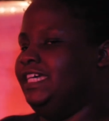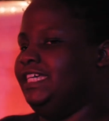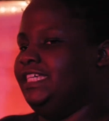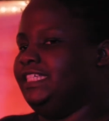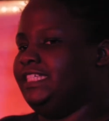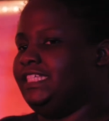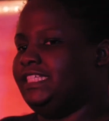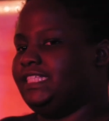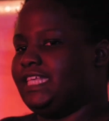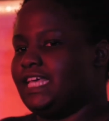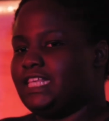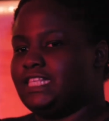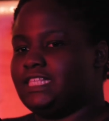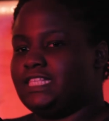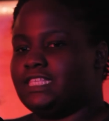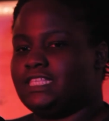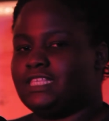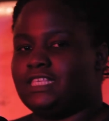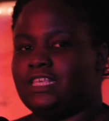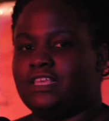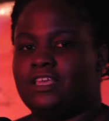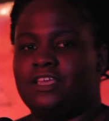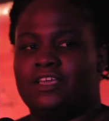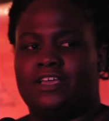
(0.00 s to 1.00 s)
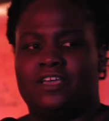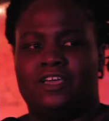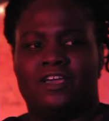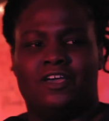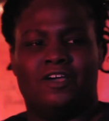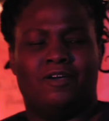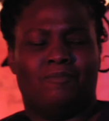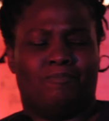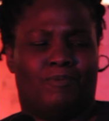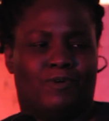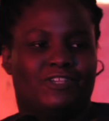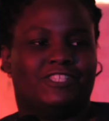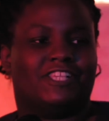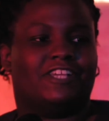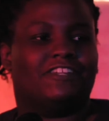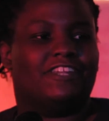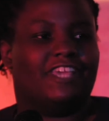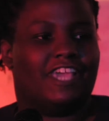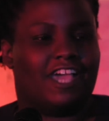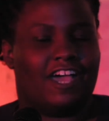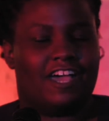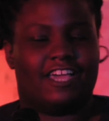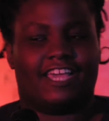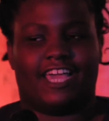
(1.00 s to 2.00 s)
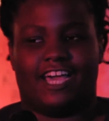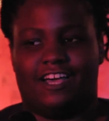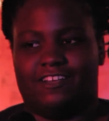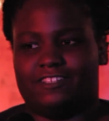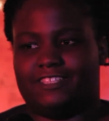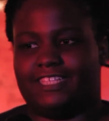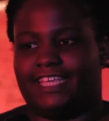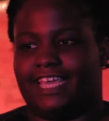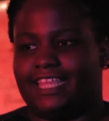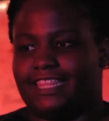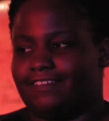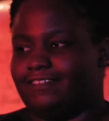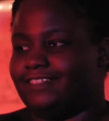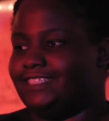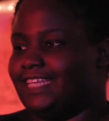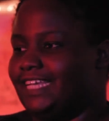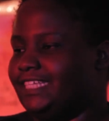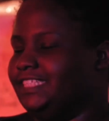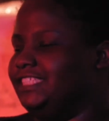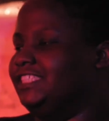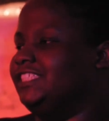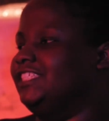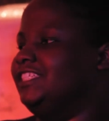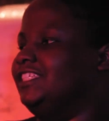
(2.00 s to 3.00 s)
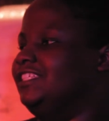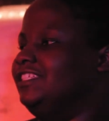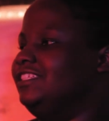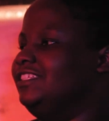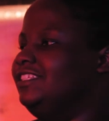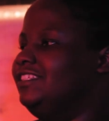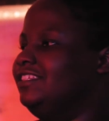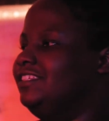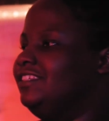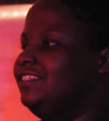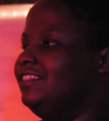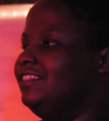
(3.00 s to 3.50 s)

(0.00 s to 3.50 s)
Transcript: She says, Boys only hurt girls to get their attention.